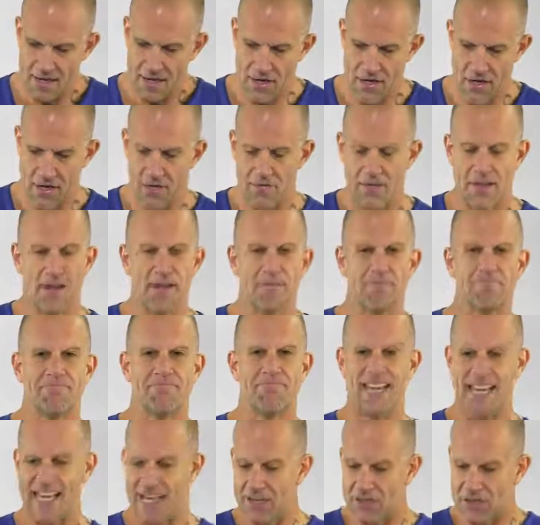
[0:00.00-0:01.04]
you know, the
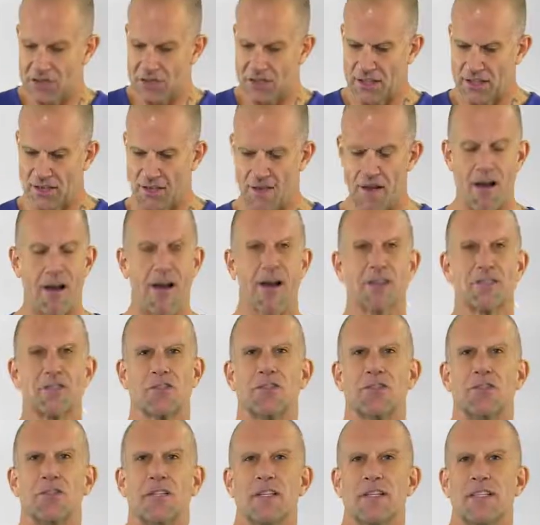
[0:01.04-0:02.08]
energy lost
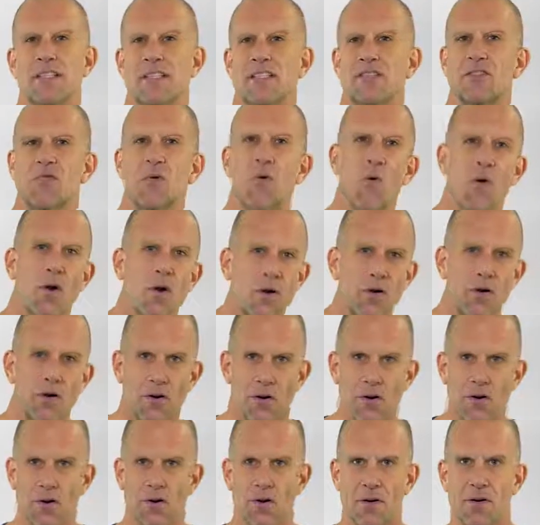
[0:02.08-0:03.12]
due to
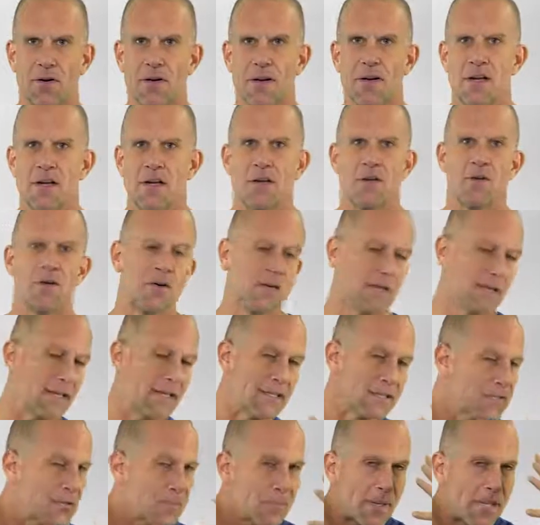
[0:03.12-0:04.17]
disorder or, or
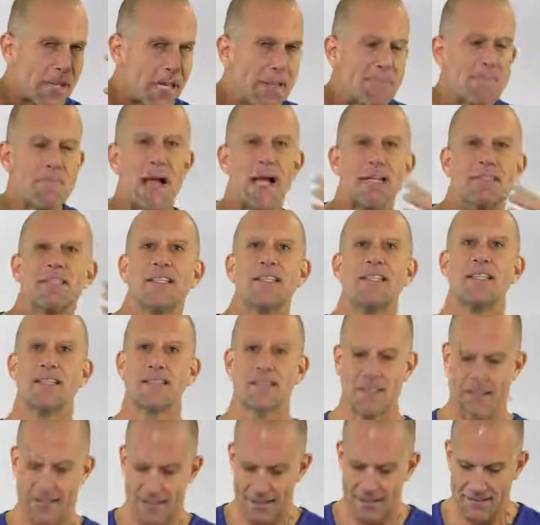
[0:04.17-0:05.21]
entropy
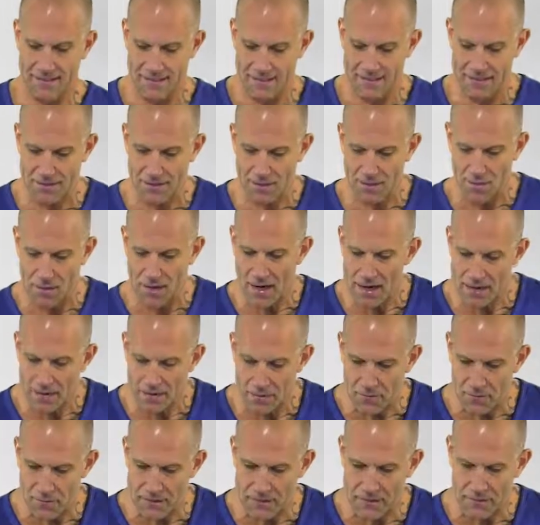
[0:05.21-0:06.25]
messiness in the system, right,
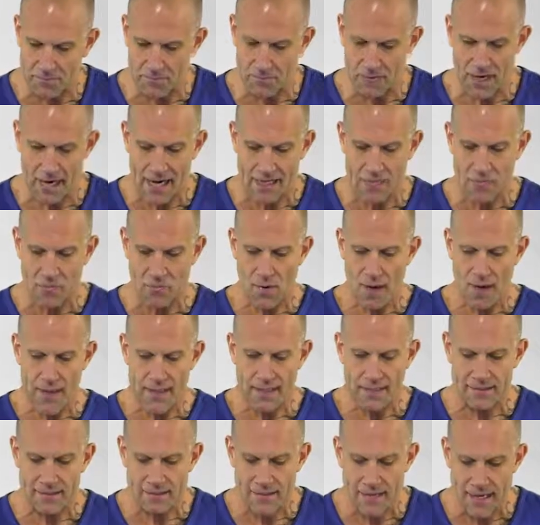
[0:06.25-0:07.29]
that we subtract away
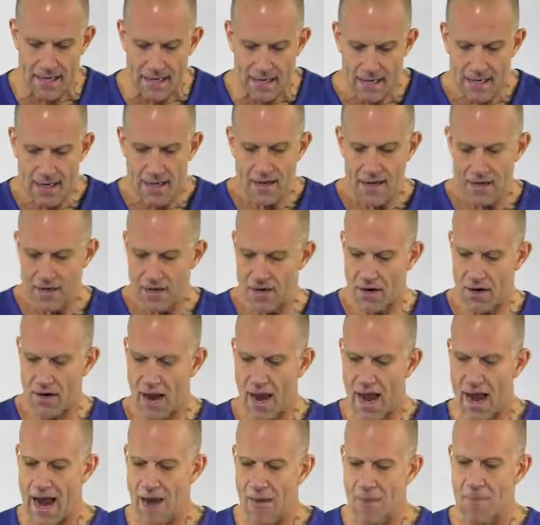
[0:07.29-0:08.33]
and say, you know,
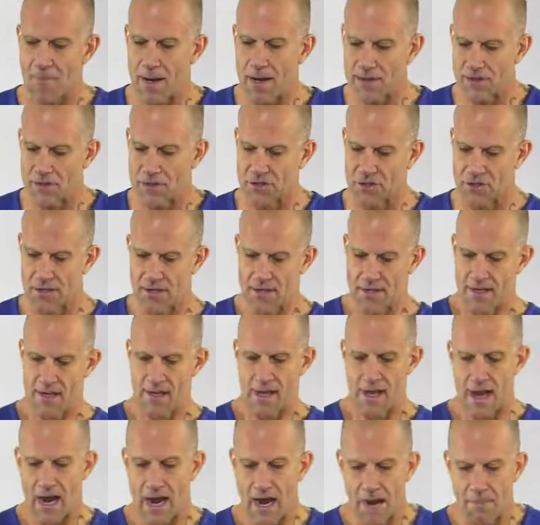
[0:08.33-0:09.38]
how much
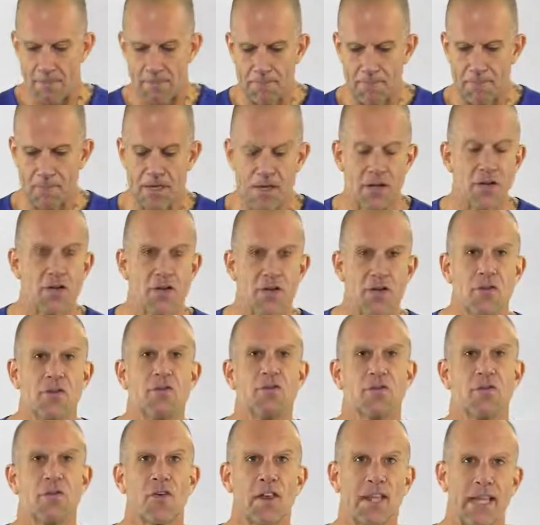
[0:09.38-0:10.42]
um, you know,
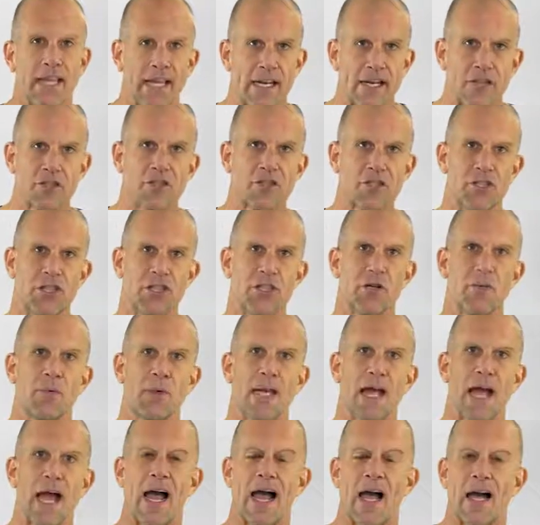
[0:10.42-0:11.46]
useful energy do
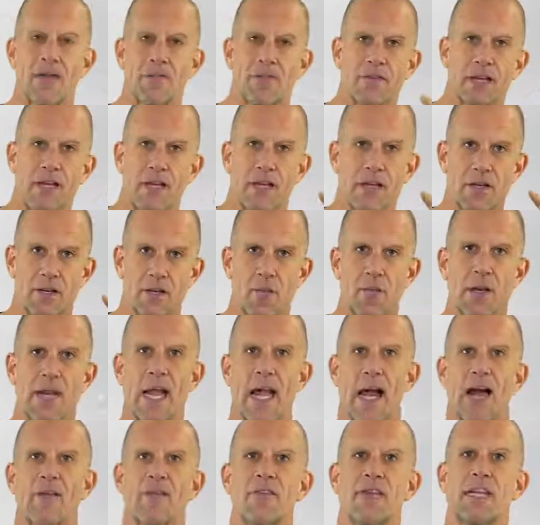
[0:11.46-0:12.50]
we have? Do we
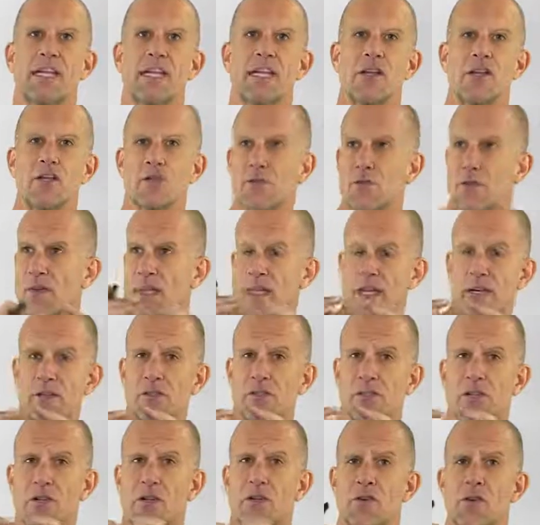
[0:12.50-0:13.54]
have any useful
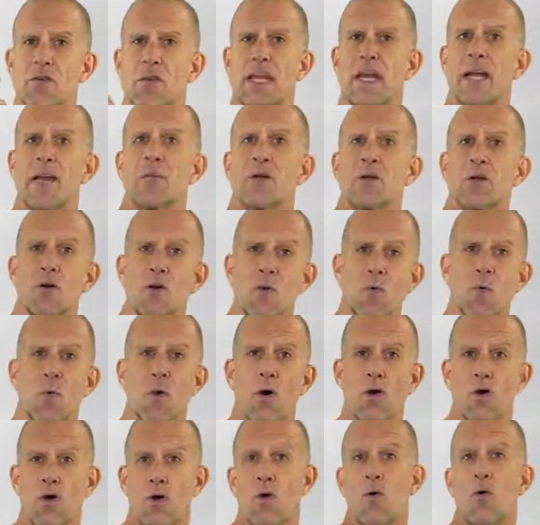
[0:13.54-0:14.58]
energy to do chemical
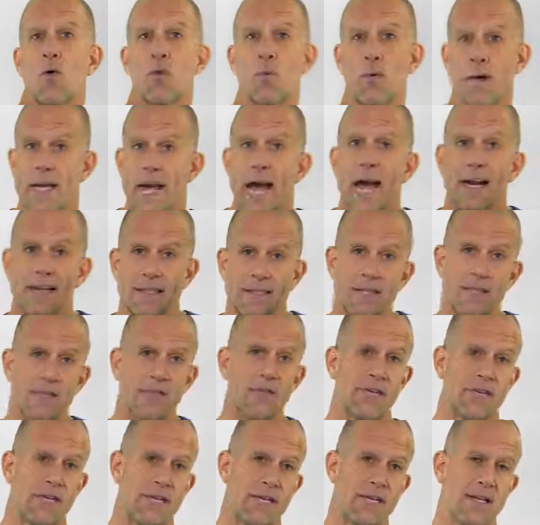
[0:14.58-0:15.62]
work or
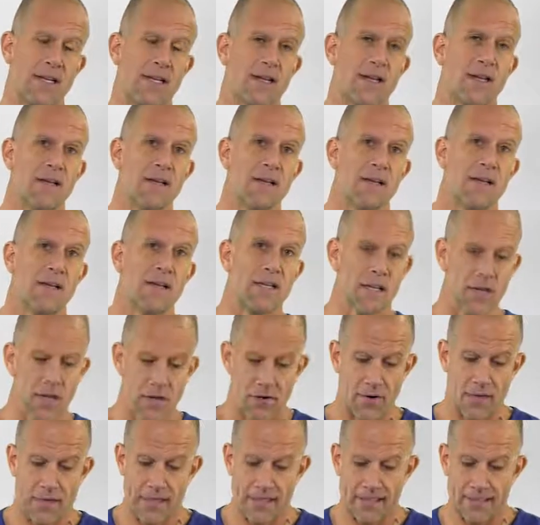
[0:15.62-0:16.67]
reactivity, you
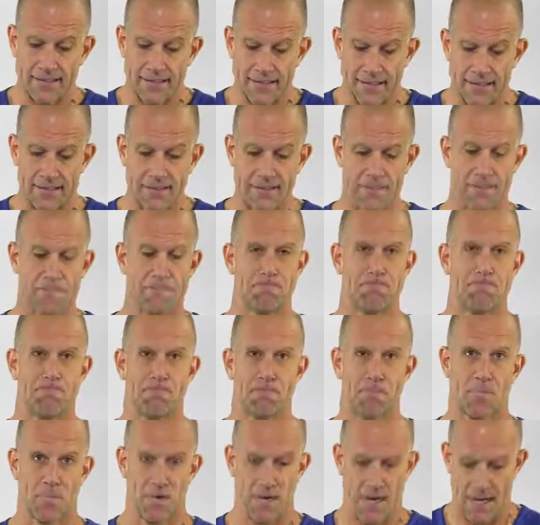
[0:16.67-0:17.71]
know, in a system,
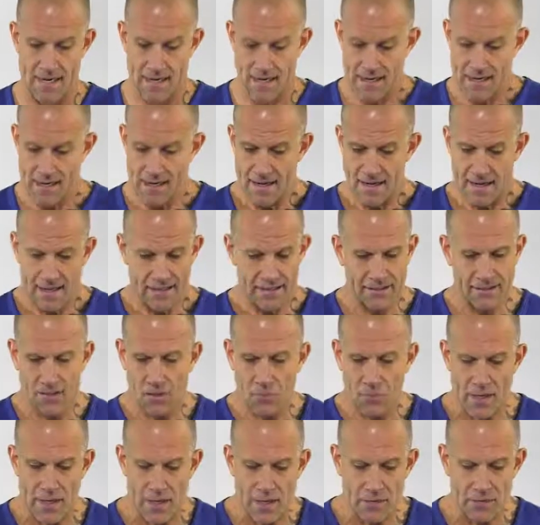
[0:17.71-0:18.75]
right? And so
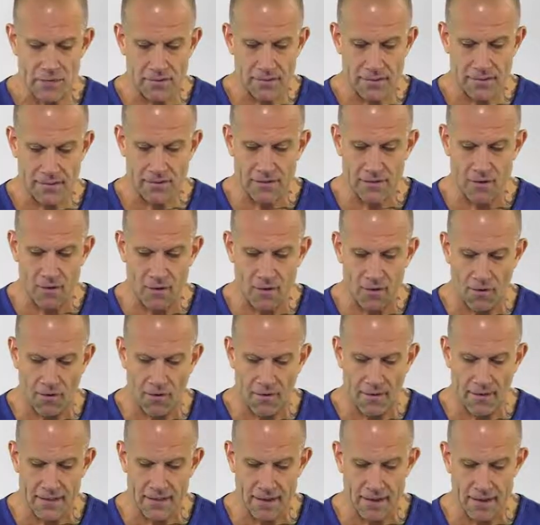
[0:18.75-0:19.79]
we use this all
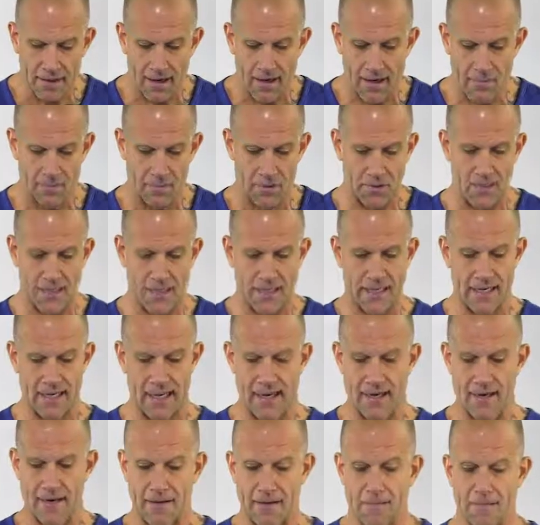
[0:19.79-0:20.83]
the time looking
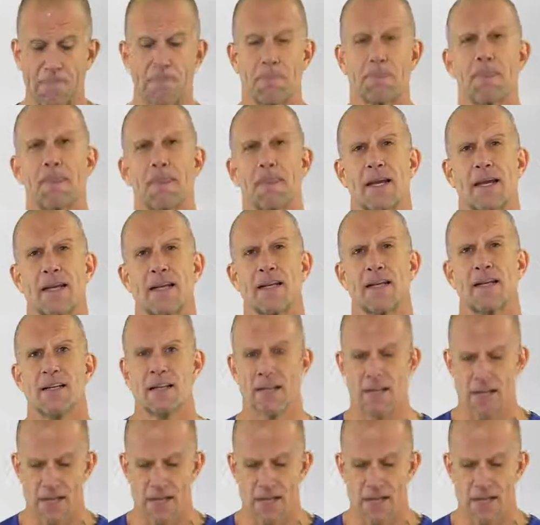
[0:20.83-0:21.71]
at it, right?